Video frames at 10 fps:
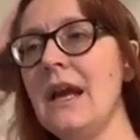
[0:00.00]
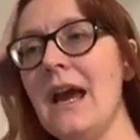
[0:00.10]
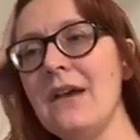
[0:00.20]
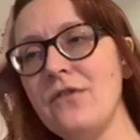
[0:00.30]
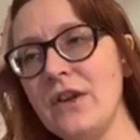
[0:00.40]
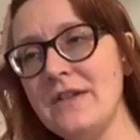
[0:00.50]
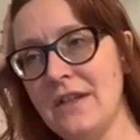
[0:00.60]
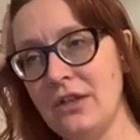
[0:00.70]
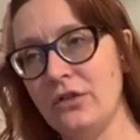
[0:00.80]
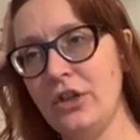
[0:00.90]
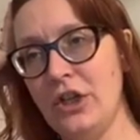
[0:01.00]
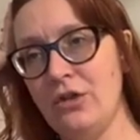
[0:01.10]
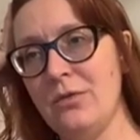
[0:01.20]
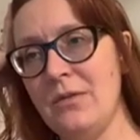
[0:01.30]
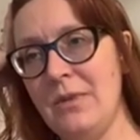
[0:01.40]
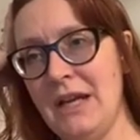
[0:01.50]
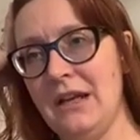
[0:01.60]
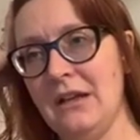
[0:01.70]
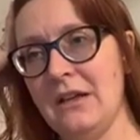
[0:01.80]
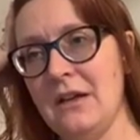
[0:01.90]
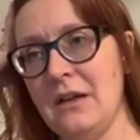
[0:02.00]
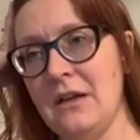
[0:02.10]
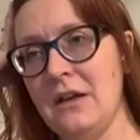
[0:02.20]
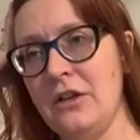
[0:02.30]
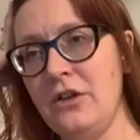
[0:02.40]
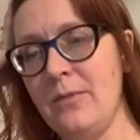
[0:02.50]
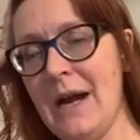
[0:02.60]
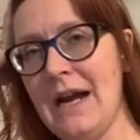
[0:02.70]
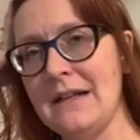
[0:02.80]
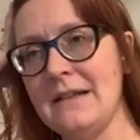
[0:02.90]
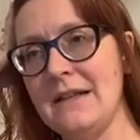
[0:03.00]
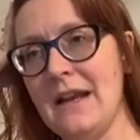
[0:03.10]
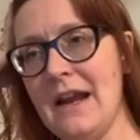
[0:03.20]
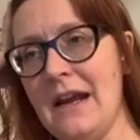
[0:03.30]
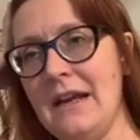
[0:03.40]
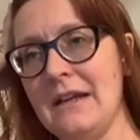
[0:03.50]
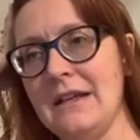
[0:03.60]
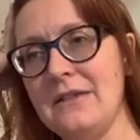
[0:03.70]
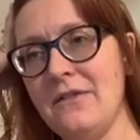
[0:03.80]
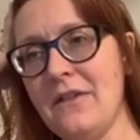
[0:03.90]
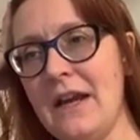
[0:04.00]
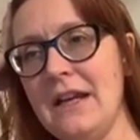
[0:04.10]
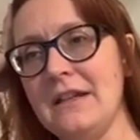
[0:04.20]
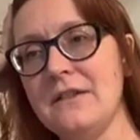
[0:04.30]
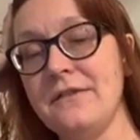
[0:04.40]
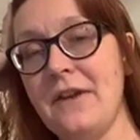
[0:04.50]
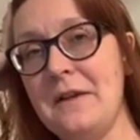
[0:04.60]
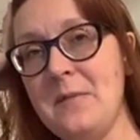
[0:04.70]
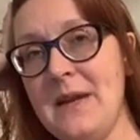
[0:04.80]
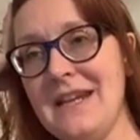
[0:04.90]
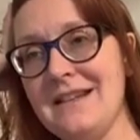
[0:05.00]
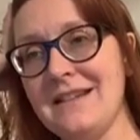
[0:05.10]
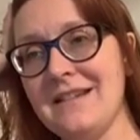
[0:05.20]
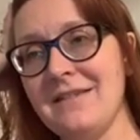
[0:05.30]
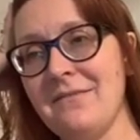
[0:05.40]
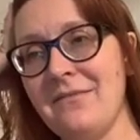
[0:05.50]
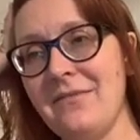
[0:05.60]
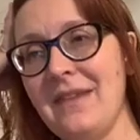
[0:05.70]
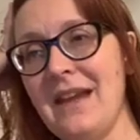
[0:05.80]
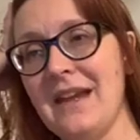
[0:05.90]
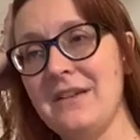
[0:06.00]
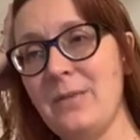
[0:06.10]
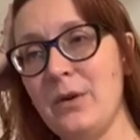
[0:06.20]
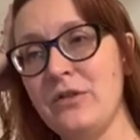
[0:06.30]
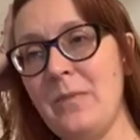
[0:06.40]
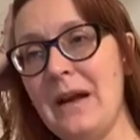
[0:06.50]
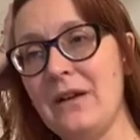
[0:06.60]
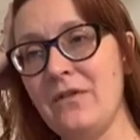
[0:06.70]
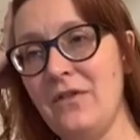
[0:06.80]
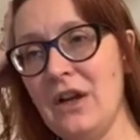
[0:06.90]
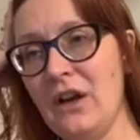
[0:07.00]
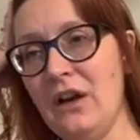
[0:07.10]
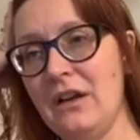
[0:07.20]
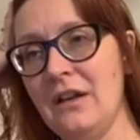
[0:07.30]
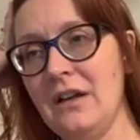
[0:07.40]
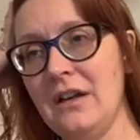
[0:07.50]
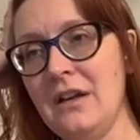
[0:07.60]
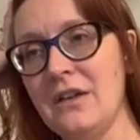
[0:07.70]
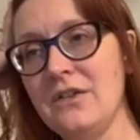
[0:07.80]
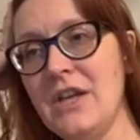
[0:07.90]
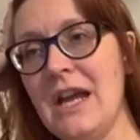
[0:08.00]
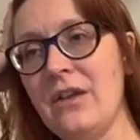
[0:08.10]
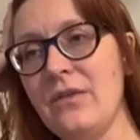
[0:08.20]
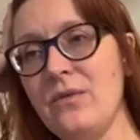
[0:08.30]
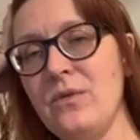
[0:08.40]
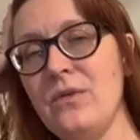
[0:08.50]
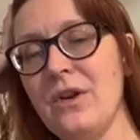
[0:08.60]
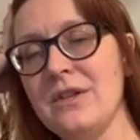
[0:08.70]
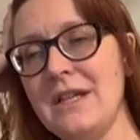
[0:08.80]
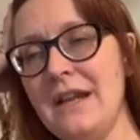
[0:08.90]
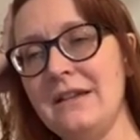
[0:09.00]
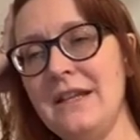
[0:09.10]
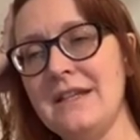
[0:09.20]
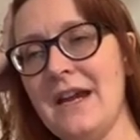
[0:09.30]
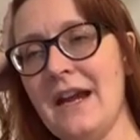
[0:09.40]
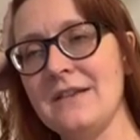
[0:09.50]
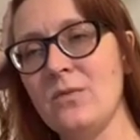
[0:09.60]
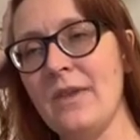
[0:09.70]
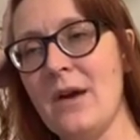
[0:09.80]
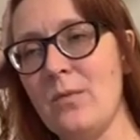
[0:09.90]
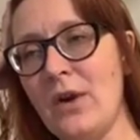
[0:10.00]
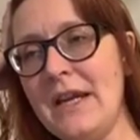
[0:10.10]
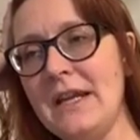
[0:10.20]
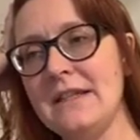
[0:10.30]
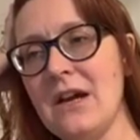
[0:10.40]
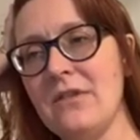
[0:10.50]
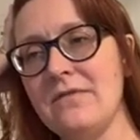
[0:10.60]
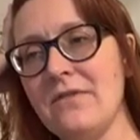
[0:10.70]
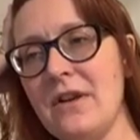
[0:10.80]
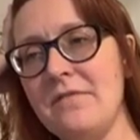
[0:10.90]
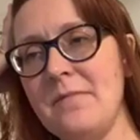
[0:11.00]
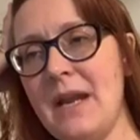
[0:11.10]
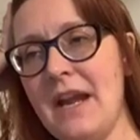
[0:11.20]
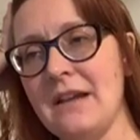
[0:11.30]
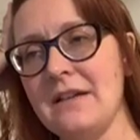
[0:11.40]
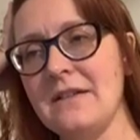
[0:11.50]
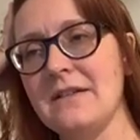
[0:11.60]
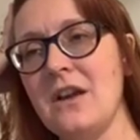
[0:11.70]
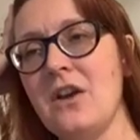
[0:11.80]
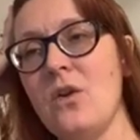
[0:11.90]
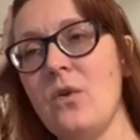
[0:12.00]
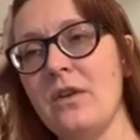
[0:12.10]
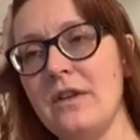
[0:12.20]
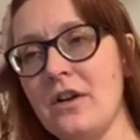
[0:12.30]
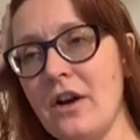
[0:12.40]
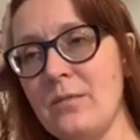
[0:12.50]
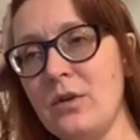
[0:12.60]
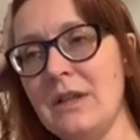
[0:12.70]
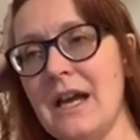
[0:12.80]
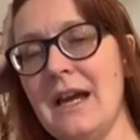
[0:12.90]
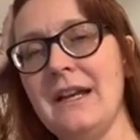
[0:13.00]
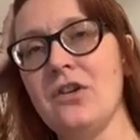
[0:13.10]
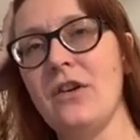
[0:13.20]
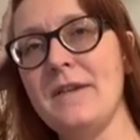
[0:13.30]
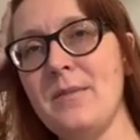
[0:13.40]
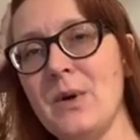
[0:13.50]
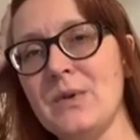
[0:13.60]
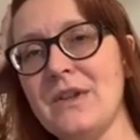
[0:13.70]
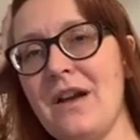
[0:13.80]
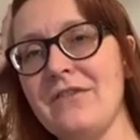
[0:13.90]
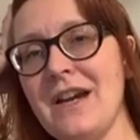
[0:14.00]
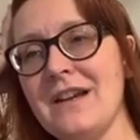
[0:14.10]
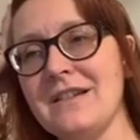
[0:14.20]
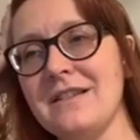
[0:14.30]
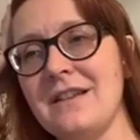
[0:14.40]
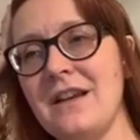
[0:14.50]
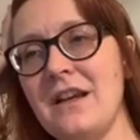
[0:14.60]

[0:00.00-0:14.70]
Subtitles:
Every single human being you pass today is fighting to find peace and to push back fear, to get through their daily tasks without breaking down in front of bananas or in the carpool line or at the post office.